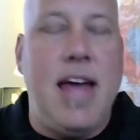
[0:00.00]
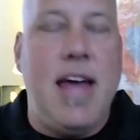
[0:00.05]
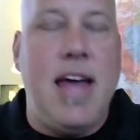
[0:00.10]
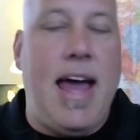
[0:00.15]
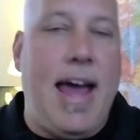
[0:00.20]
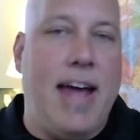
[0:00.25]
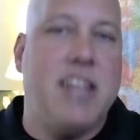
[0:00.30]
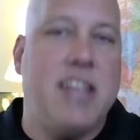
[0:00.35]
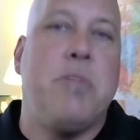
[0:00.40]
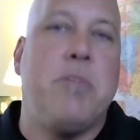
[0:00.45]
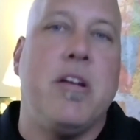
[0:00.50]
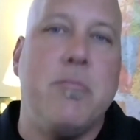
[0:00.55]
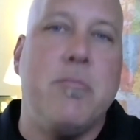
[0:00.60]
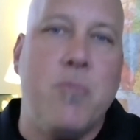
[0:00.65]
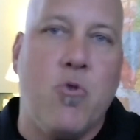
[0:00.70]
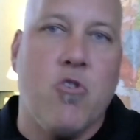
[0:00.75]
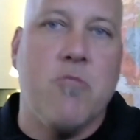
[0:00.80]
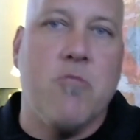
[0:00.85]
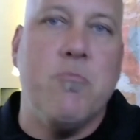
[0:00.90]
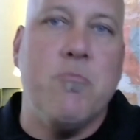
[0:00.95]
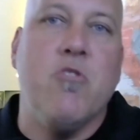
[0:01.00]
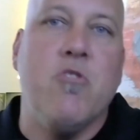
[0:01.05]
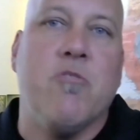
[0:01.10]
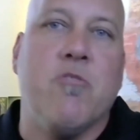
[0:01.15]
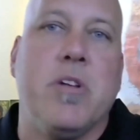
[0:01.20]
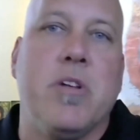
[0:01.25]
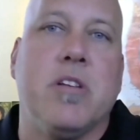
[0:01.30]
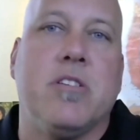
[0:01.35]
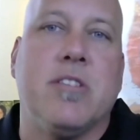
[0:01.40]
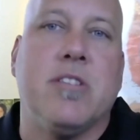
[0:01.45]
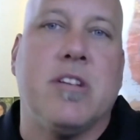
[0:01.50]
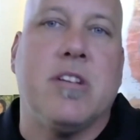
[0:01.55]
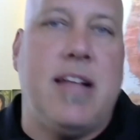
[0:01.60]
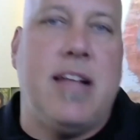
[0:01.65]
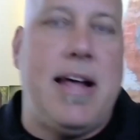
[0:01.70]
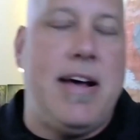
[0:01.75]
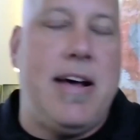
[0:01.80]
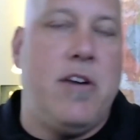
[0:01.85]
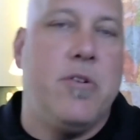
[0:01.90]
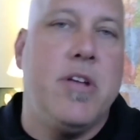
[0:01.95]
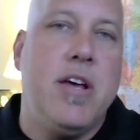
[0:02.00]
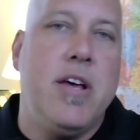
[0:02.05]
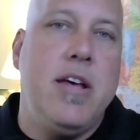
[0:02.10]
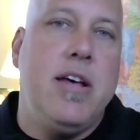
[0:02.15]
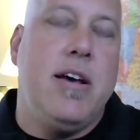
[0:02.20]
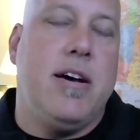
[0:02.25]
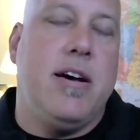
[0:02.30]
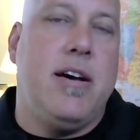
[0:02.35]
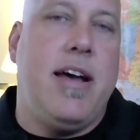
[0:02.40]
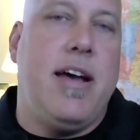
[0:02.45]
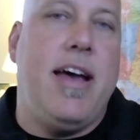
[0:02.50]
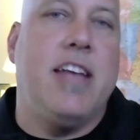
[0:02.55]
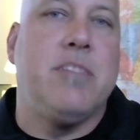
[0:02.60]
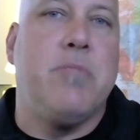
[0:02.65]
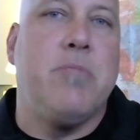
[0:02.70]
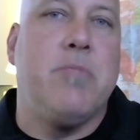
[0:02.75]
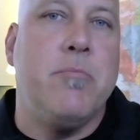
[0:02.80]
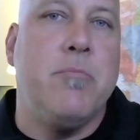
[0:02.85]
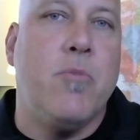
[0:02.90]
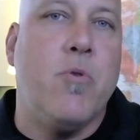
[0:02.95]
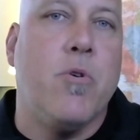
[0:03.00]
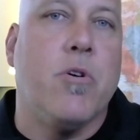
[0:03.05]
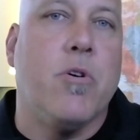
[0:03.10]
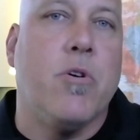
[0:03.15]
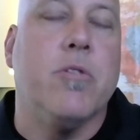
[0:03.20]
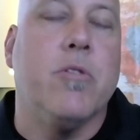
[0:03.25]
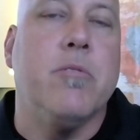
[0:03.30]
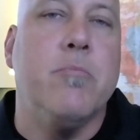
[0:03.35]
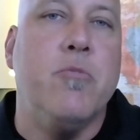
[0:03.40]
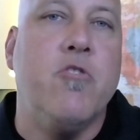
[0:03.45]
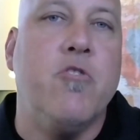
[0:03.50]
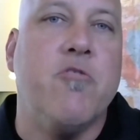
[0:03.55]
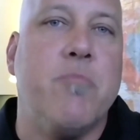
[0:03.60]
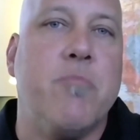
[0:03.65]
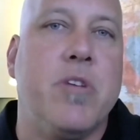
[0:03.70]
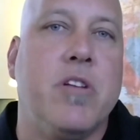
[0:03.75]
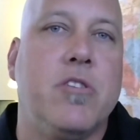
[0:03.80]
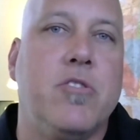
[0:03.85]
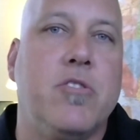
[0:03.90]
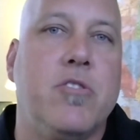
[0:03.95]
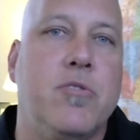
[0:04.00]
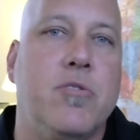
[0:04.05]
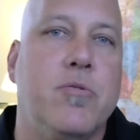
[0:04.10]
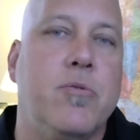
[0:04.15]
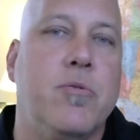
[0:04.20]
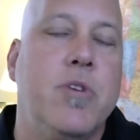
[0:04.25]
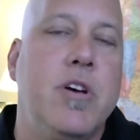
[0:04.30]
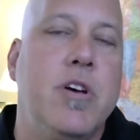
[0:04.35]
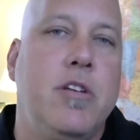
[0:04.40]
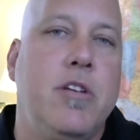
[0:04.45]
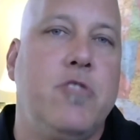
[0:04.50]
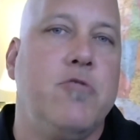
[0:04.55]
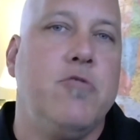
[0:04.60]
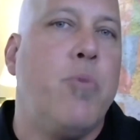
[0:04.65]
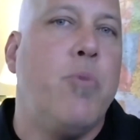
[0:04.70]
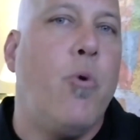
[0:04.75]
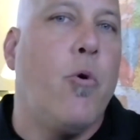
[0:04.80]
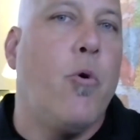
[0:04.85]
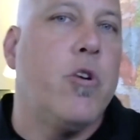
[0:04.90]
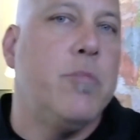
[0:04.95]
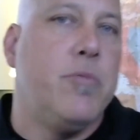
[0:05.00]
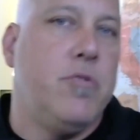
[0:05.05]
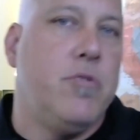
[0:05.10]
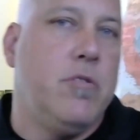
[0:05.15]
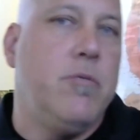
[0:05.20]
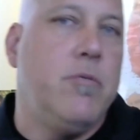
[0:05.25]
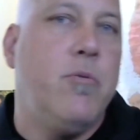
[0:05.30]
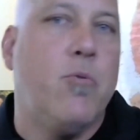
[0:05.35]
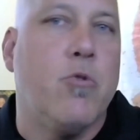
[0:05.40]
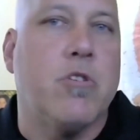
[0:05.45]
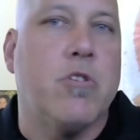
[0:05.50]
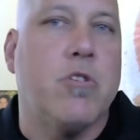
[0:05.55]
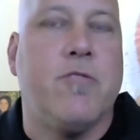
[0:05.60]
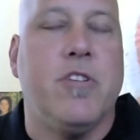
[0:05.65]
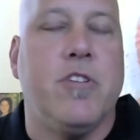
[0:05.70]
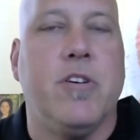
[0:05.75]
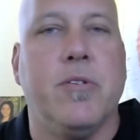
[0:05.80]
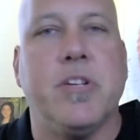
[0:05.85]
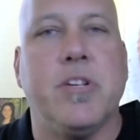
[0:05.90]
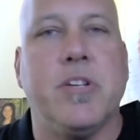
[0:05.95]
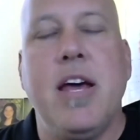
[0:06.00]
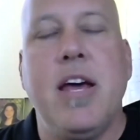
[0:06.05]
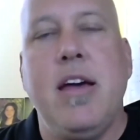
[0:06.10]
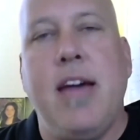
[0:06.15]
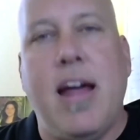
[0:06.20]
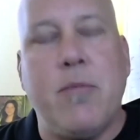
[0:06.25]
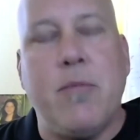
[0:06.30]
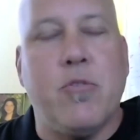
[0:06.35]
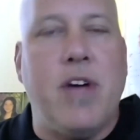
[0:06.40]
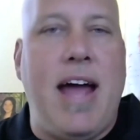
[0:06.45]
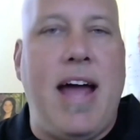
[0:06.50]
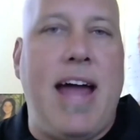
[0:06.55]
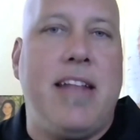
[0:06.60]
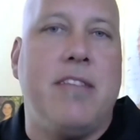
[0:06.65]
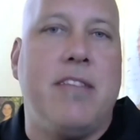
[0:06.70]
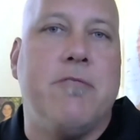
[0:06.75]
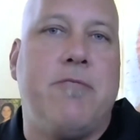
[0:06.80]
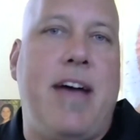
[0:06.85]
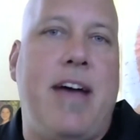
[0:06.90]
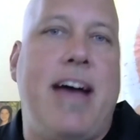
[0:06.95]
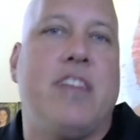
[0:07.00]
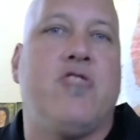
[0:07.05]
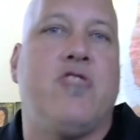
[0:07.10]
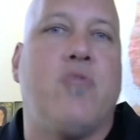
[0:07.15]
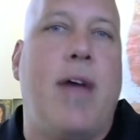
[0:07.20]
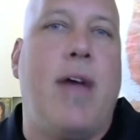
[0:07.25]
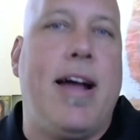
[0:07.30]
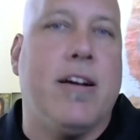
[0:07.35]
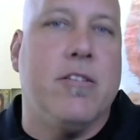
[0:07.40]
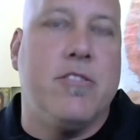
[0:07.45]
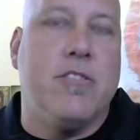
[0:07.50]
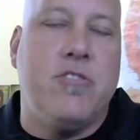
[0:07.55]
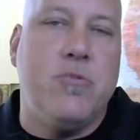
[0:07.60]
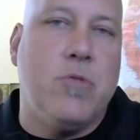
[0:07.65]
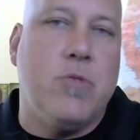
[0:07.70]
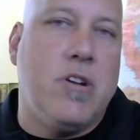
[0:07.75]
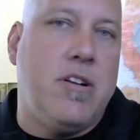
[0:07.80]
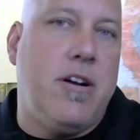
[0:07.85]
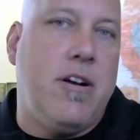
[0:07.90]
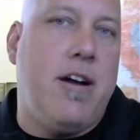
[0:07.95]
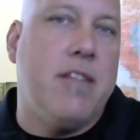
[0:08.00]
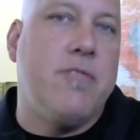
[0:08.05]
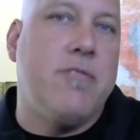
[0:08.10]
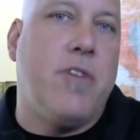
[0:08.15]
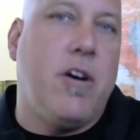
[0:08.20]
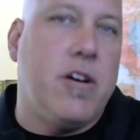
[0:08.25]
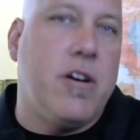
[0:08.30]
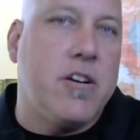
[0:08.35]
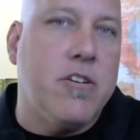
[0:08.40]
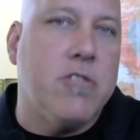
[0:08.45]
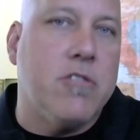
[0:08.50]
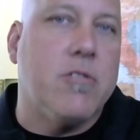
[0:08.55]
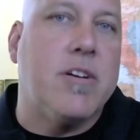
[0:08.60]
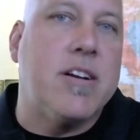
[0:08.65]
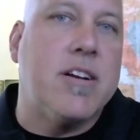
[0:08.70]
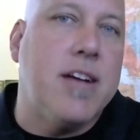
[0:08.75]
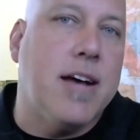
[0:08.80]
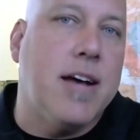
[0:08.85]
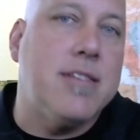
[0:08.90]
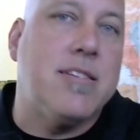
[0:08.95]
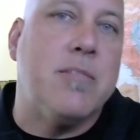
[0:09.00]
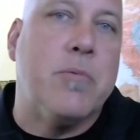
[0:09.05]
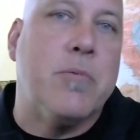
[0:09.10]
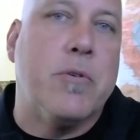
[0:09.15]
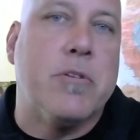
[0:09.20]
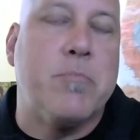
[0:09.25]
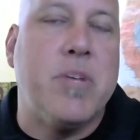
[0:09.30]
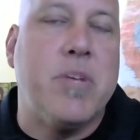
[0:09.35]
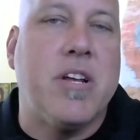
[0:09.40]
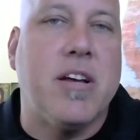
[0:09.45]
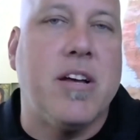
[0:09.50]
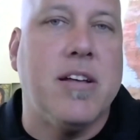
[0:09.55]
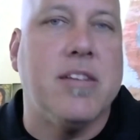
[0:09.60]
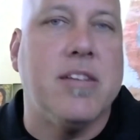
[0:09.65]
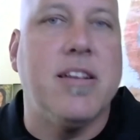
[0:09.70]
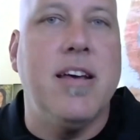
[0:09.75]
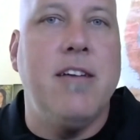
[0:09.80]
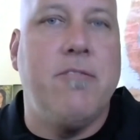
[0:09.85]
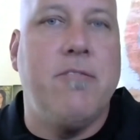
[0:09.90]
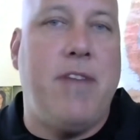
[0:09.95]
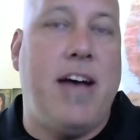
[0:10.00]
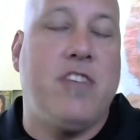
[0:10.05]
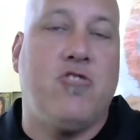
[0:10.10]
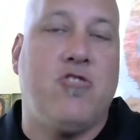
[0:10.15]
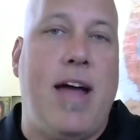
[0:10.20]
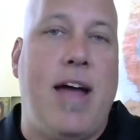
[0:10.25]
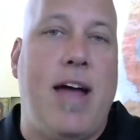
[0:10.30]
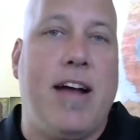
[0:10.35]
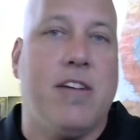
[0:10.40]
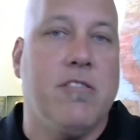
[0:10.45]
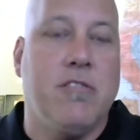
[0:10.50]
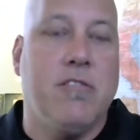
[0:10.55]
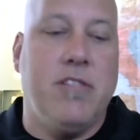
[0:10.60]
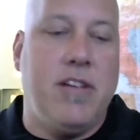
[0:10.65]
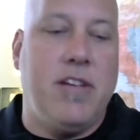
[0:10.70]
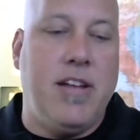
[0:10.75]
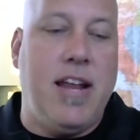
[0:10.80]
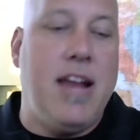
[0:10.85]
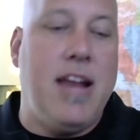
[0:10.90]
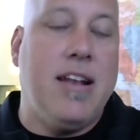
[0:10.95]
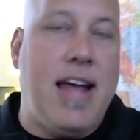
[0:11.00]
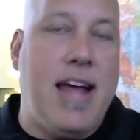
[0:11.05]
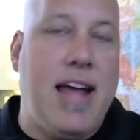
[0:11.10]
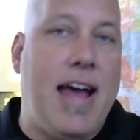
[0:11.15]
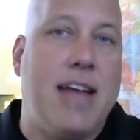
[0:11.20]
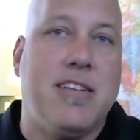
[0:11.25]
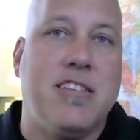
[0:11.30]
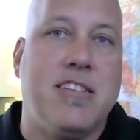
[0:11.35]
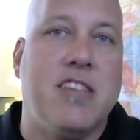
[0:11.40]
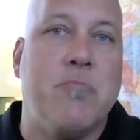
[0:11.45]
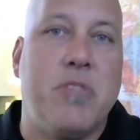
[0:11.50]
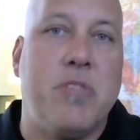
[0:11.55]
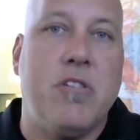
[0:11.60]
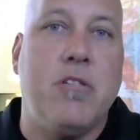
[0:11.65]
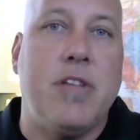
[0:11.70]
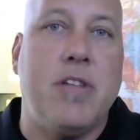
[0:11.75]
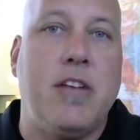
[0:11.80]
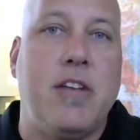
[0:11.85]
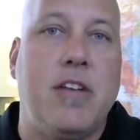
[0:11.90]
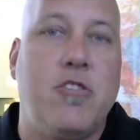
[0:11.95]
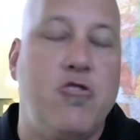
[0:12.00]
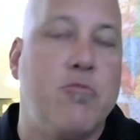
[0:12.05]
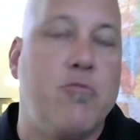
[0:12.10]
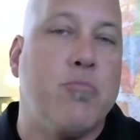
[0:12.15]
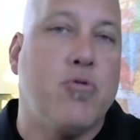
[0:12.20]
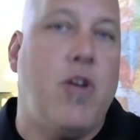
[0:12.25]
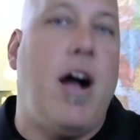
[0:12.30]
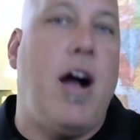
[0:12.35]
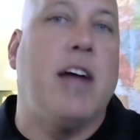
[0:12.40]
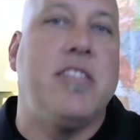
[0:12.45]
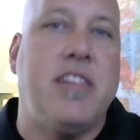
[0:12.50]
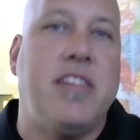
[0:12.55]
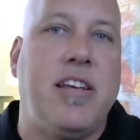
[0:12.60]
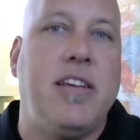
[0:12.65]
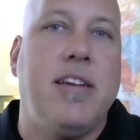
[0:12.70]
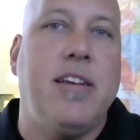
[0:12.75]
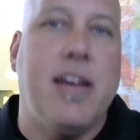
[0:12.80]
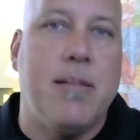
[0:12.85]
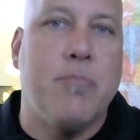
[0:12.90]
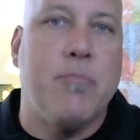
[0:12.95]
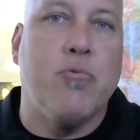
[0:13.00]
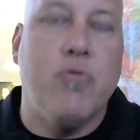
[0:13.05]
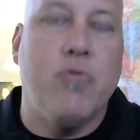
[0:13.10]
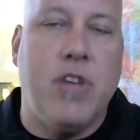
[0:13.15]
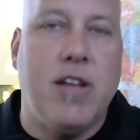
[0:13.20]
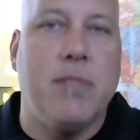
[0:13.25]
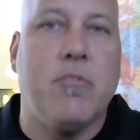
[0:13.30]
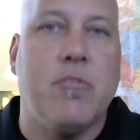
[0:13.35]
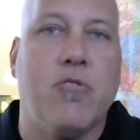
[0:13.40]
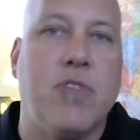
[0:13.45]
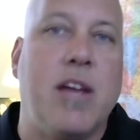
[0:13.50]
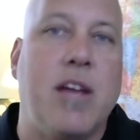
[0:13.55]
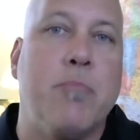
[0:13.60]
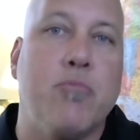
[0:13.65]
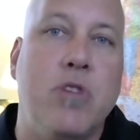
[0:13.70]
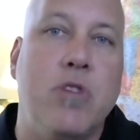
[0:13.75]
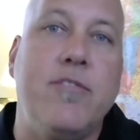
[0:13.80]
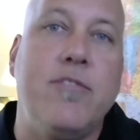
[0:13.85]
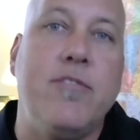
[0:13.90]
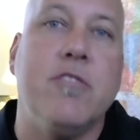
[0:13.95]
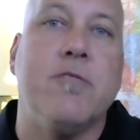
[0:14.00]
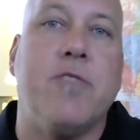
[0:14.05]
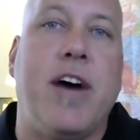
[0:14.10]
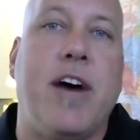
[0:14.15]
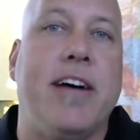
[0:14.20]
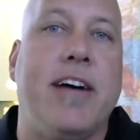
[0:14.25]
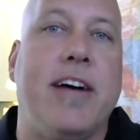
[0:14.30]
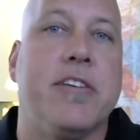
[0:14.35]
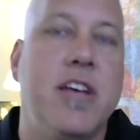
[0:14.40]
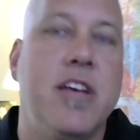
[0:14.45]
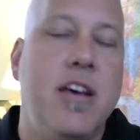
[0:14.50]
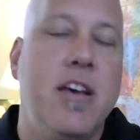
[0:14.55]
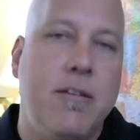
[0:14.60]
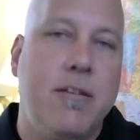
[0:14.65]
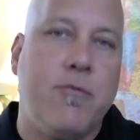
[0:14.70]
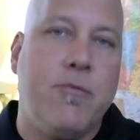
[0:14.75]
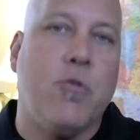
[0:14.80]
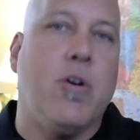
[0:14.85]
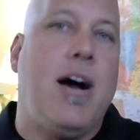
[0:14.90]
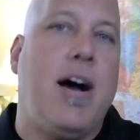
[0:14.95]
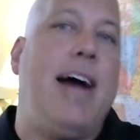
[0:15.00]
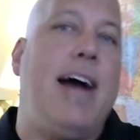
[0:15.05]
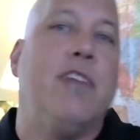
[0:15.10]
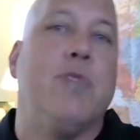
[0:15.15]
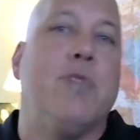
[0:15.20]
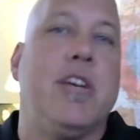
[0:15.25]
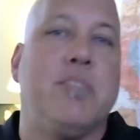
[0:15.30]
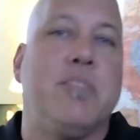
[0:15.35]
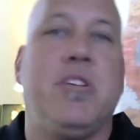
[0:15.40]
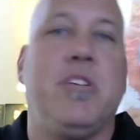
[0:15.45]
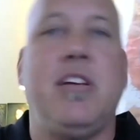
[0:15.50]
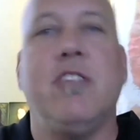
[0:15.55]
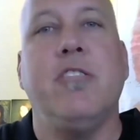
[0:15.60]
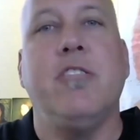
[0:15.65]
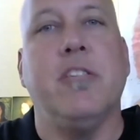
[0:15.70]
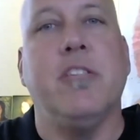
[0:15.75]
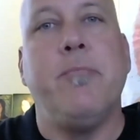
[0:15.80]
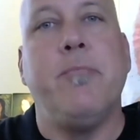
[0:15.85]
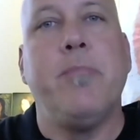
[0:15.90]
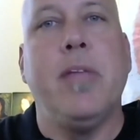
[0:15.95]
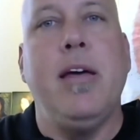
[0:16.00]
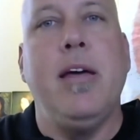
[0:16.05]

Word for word: has been more movement to cloud, uh, has been more movement to to portable workflows, and we're adding Fast Tracker to a lot of our current customers because Fast Tracker innately has the ability to proxy and, pre and create preview files for high-res material.